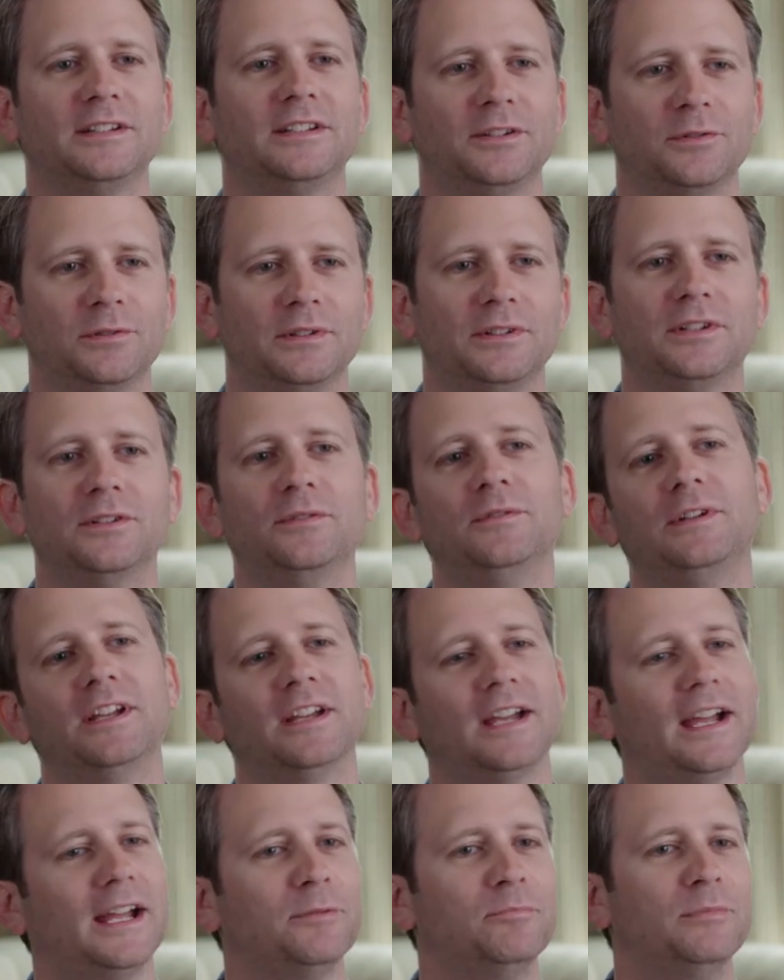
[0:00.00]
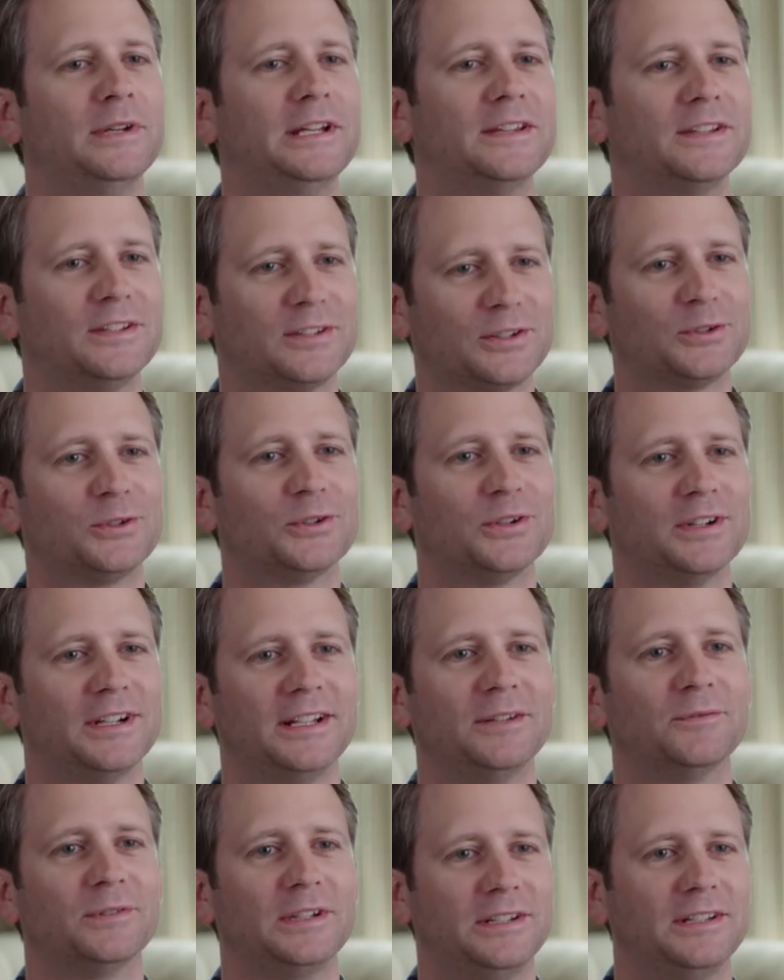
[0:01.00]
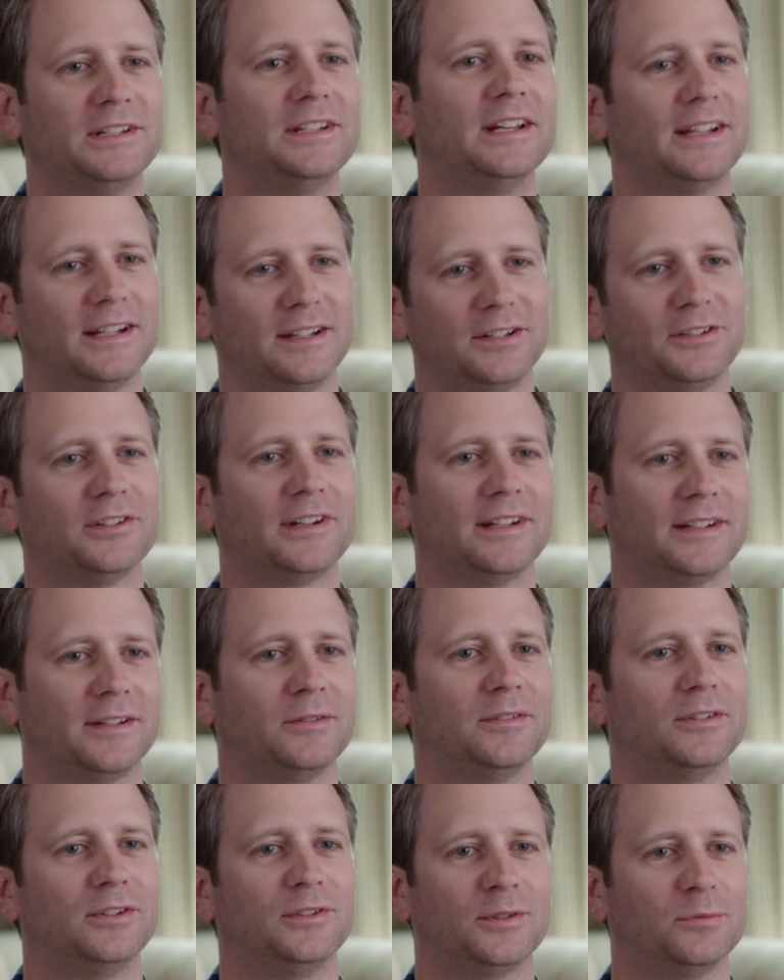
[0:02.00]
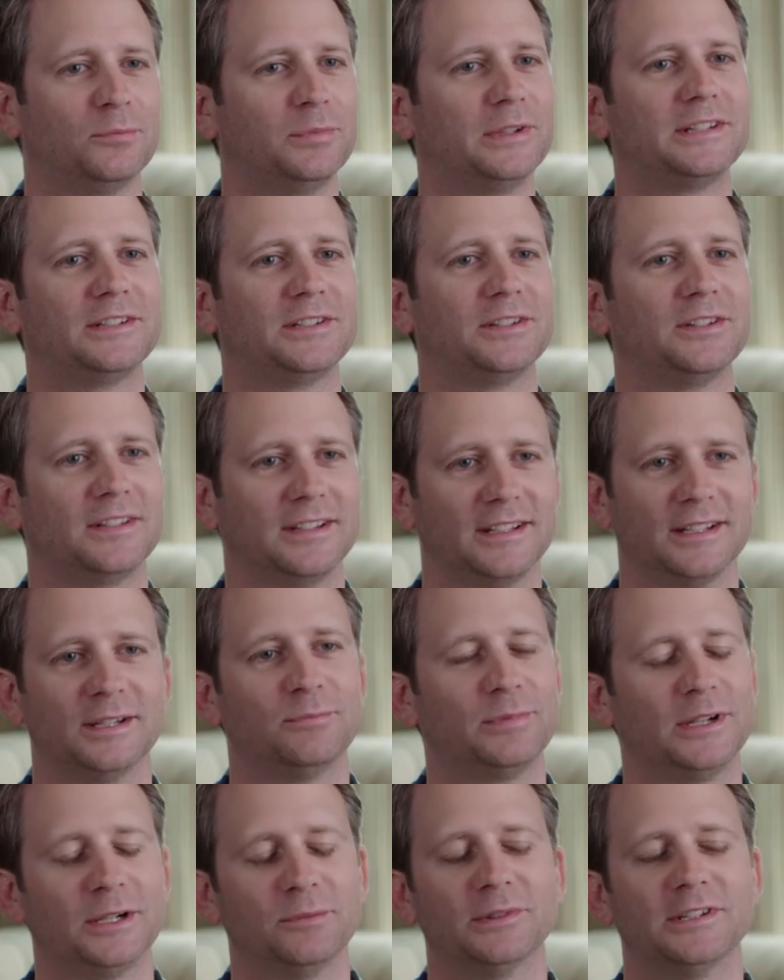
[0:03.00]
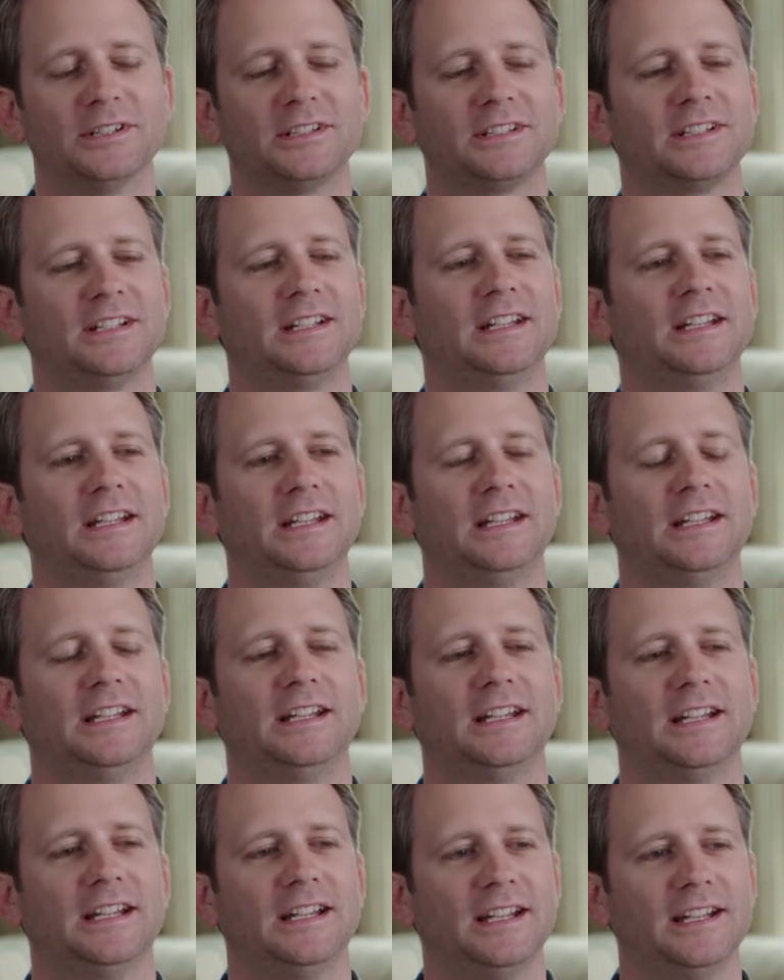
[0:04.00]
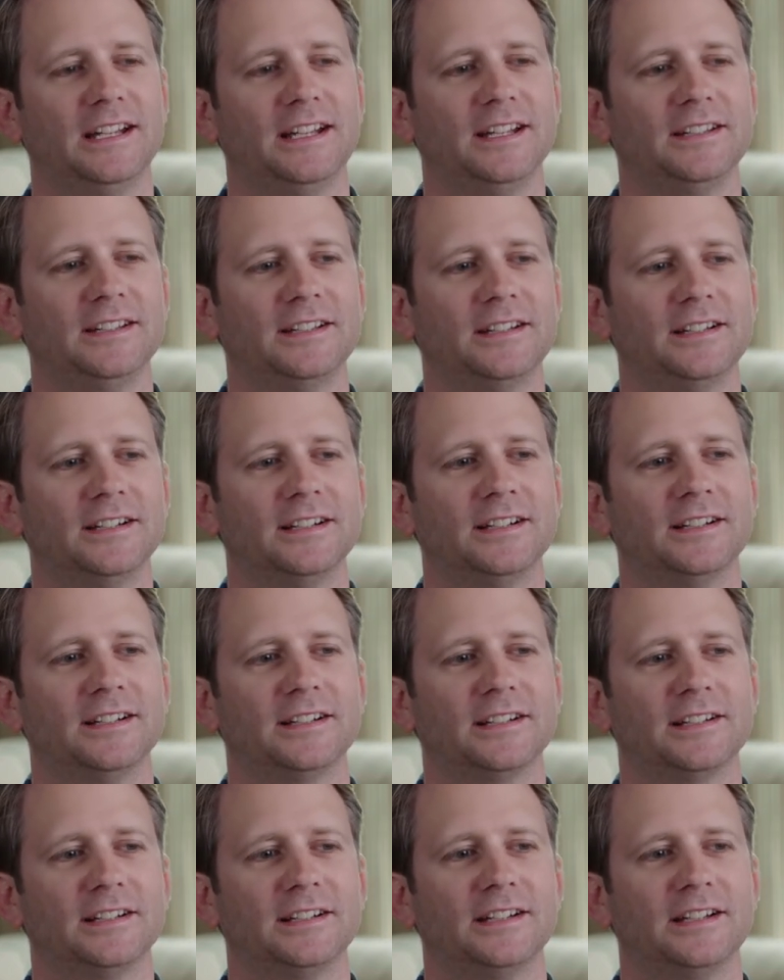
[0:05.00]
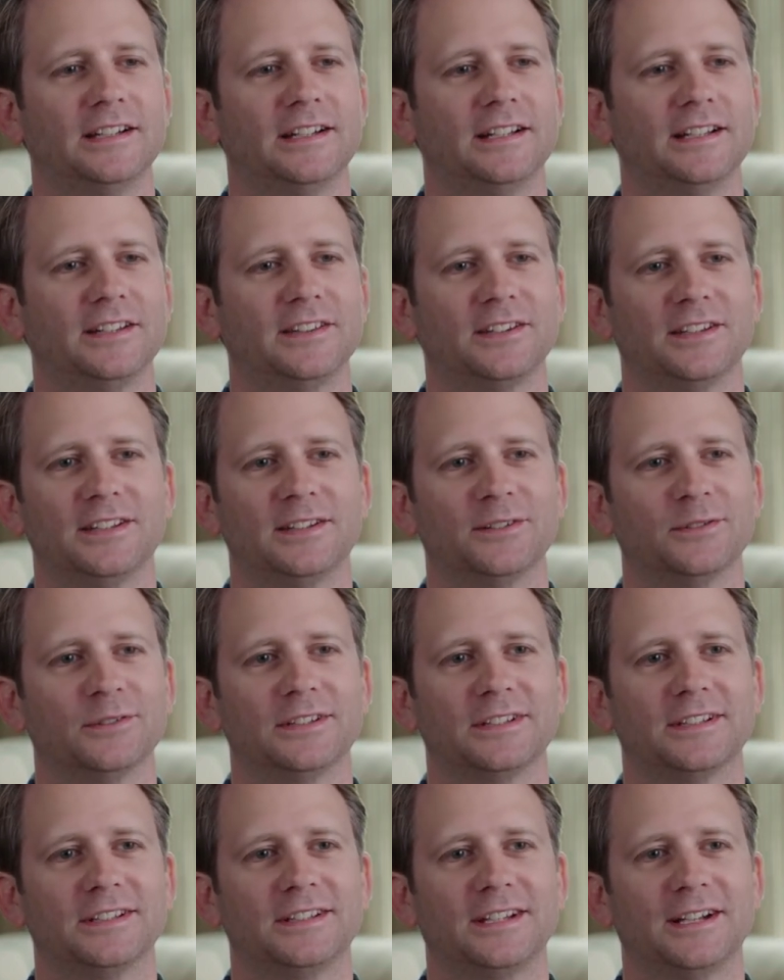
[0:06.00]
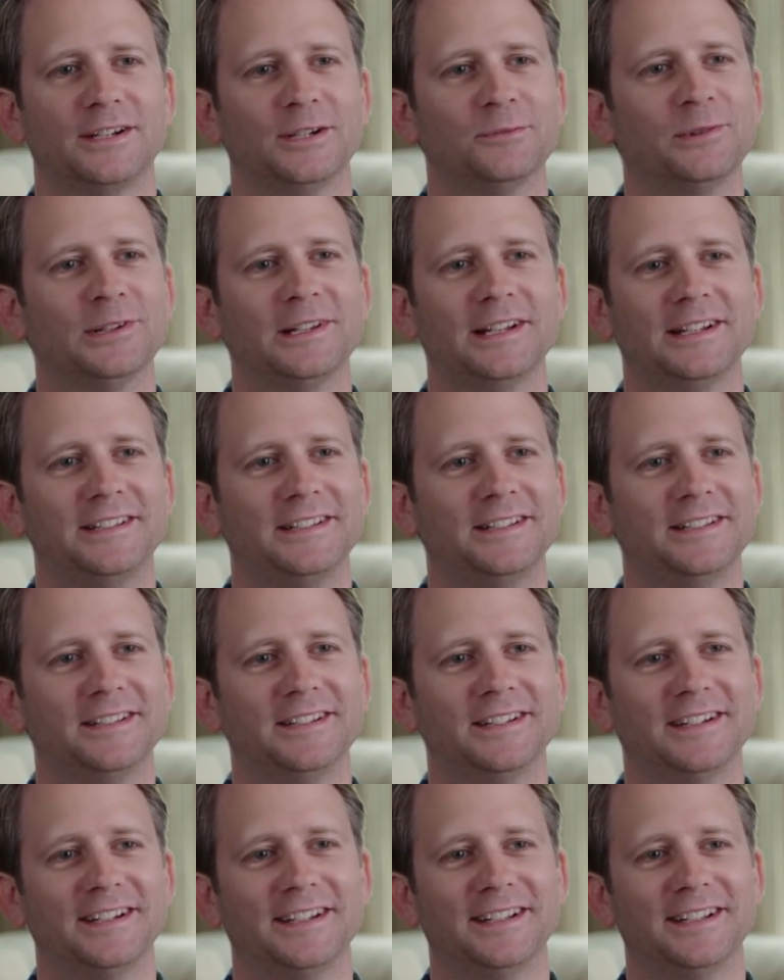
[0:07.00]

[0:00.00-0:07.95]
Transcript: She would hand me the story, and we'd I'd try to do some pictures and get it published, and uh, and I thought that was a terrible idea.